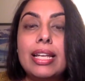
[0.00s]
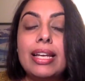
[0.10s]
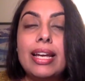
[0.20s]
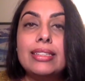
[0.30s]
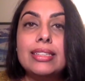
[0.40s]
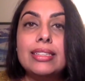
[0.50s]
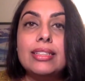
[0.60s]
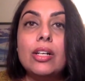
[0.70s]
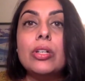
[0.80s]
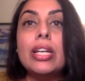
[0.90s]
like as
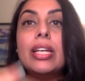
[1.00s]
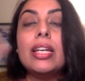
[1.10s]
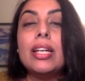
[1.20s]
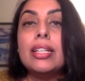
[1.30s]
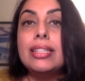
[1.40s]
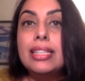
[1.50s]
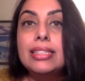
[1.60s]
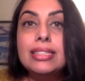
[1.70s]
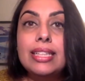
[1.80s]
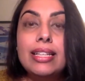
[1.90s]
in, okay,
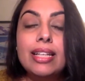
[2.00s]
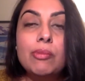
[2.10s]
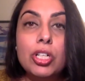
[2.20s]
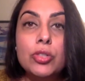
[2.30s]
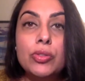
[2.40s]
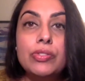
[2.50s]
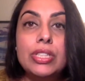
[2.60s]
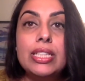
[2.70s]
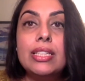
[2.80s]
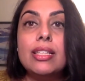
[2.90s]
this day, like March
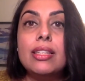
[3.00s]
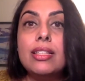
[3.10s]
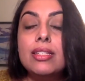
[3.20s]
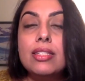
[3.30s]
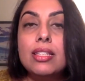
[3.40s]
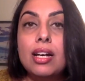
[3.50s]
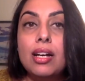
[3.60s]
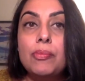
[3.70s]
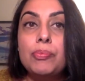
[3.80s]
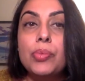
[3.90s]
15th, this
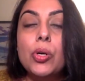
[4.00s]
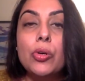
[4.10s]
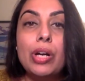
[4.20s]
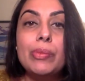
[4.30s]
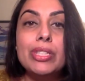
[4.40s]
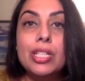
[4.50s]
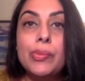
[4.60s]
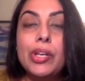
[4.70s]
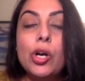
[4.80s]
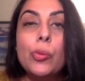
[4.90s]
program is going
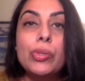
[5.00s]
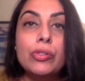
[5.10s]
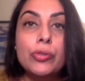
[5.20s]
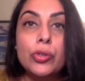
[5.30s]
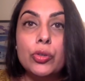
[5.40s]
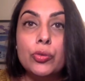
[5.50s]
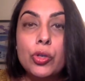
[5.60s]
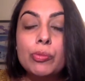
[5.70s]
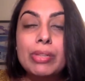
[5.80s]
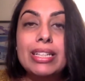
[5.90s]
to be open for
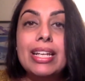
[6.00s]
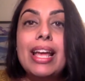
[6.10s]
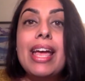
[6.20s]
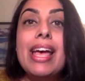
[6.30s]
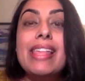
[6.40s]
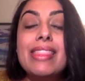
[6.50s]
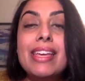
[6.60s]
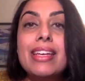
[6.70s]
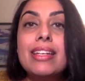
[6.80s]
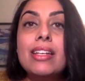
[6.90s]
enrollment. And
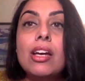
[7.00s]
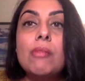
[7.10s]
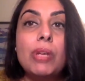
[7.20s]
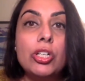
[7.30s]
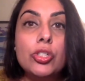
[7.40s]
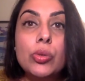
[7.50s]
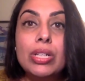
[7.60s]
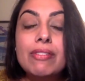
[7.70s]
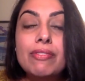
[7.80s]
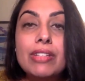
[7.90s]
then March
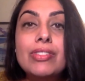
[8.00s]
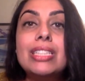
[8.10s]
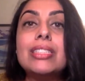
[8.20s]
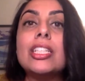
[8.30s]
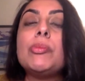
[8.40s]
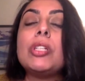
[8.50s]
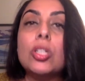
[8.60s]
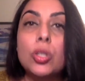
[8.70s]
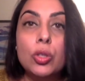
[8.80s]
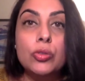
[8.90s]
25th is going to be
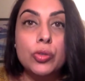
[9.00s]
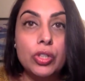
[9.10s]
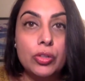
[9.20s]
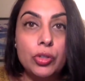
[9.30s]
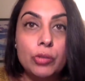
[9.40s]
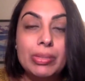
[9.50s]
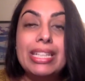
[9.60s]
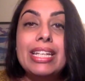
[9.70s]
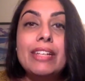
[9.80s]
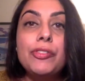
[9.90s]
closed for
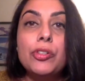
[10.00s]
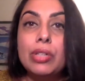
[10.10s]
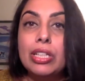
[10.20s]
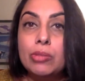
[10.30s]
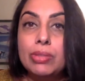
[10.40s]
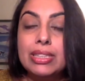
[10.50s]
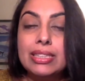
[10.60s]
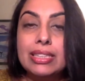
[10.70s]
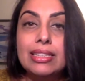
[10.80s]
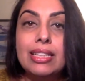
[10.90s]
enrollment if you're running your
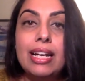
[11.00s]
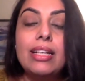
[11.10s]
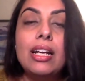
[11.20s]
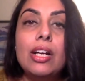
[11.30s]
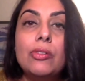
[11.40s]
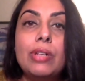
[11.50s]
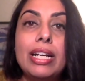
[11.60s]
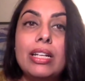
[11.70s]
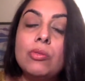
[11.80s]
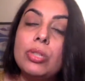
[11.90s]
business like that,
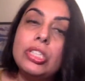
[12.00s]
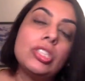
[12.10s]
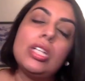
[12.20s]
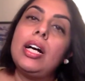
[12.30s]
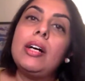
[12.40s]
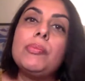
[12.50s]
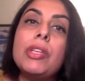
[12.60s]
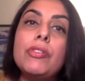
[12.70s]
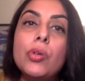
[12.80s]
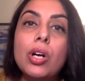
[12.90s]
right? Which
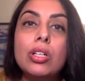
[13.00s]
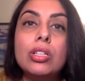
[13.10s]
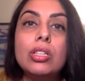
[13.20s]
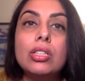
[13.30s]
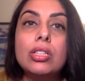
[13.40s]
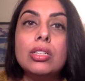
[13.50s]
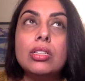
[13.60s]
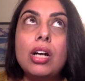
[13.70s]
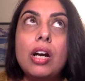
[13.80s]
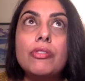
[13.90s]
if you are
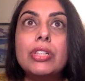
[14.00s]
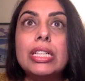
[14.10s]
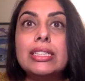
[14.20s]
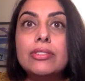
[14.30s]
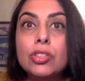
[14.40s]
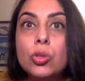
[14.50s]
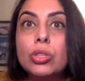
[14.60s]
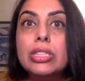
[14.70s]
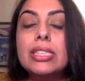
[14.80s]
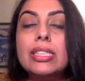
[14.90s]
offering different
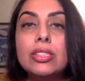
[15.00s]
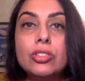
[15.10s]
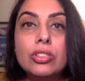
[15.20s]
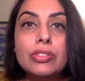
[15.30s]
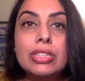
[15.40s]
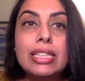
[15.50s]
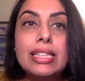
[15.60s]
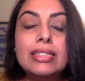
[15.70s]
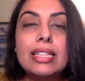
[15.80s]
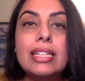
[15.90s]
courses or different
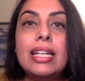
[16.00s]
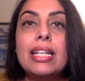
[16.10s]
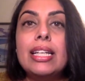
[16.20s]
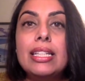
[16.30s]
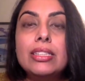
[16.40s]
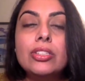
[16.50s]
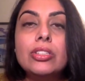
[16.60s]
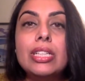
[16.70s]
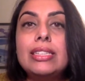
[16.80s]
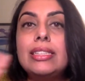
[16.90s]
things, like it is a
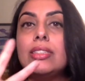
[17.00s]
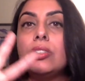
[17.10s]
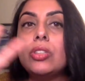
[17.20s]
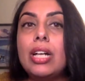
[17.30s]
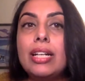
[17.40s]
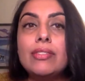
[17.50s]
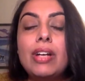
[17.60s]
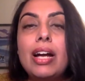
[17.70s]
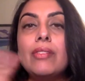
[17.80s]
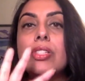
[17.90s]
good idea to kind of
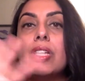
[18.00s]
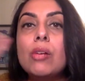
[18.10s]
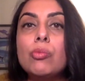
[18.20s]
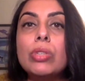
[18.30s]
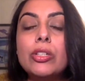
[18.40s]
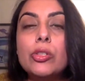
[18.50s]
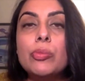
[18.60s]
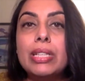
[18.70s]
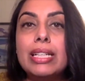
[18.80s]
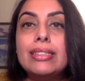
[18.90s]
have some
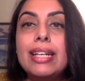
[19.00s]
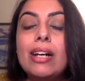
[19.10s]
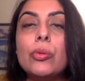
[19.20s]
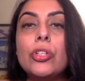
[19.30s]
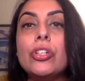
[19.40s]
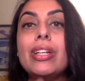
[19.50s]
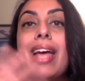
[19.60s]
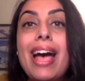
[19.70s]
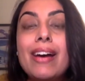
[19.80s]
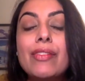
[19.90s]
windows planned out where you can
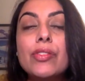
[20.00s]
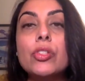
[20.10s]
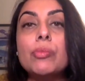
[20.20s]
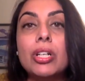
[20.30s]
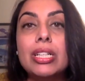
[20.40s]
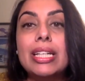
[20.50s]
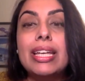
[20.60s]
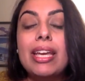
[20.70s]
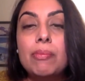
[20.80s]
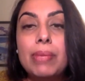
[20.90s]
have those marketing
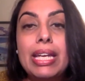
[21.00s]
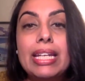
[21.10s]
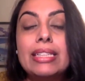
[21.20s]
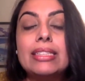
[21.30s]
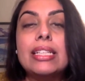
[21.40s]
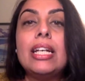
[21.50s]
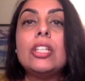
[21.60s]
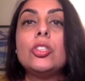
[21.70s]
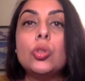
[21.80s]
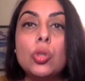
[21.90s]
campaigns
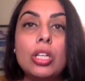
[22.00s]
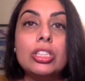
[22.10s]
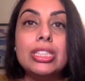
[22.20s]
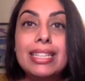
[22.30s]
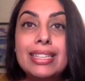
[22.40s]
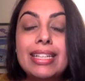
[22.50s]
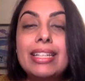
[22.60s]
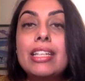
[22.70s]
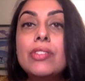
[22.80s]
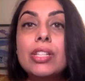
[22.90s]
to launch that thing,
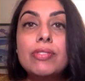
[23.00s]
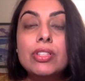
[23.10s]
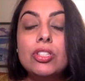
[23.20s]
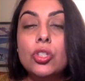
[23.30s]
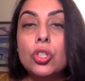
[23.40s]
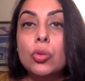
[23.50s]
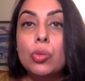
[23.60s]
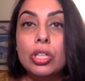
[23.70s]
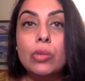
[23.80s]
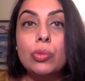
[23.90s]
even if it's your
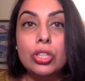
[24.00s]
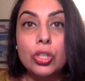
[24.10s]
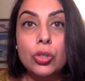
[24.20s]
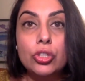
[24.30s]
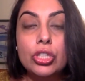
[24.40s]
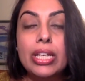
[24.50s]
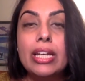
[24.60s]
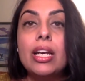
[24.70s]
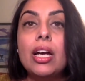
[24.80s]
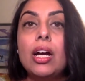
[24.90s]
one-on-one
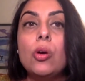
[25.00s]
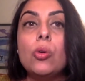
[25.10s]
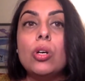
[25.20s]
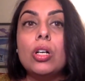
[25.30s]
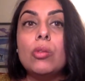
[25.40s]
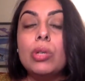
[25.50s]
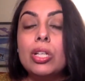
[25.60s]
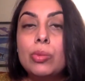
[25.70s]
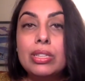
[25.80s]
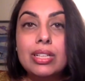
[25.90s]
coaching or
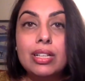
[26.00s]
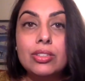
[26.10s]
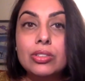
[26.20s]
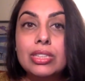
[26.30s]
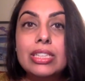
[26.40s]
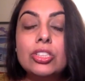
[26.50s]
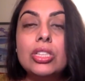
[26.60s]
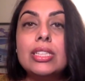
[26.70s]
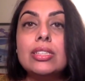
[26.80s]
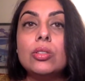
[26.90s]
one-on-one
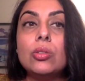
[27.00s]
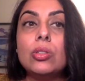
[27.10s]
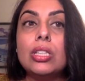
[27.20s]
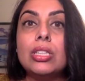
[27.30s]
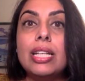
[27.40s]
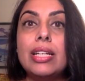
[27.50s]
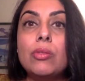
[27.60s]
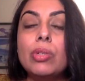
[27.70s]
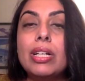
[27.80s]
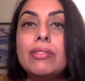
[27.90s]
consultations or like
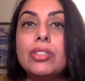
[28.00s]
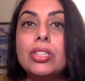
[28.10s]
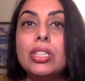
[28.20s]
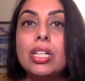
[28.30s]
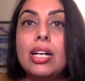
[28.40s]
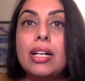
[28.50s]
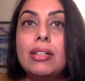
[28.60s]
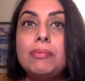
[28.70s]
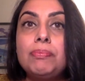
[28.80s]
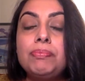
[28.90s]
whatever,
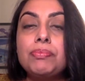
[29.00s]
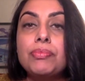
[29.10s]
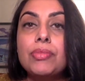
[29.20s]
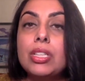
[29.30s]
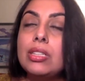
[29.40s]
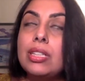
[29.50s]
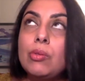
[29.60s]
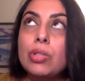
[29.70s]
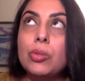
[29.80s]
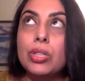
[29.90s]

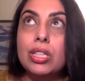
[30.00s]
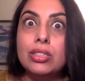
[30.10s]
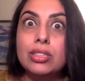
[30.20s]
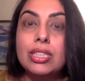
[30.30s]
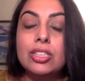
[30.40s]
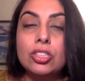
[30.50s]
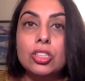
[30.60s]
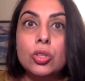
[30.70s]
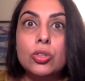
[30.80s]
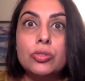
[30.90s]
not one-on-one consultations
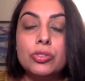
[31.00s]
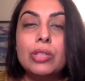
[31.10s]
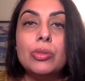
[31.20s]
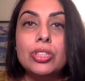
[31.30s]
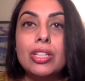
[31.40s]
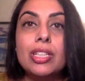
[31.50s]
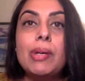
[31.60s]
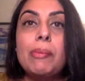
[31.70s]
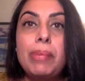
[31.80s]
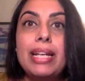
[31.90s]
because those are free. We're talking
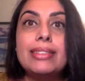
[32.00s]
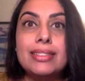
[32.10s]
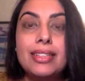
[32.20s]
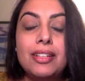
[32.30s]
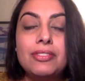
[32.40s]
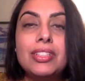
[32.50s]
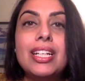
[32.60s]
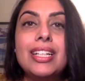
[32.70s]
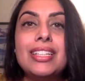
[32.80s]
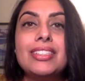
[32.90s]
about paid stuff.
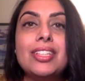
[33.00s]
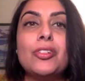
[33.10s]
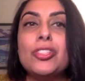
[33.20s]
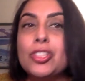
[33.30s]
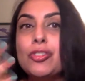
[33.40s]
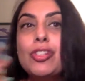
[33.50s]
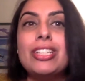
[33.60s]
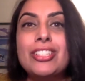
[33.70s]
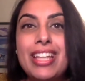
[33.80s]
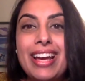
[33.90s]
So
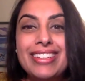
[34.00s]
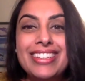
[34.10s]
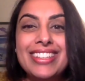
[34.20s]
scratch that.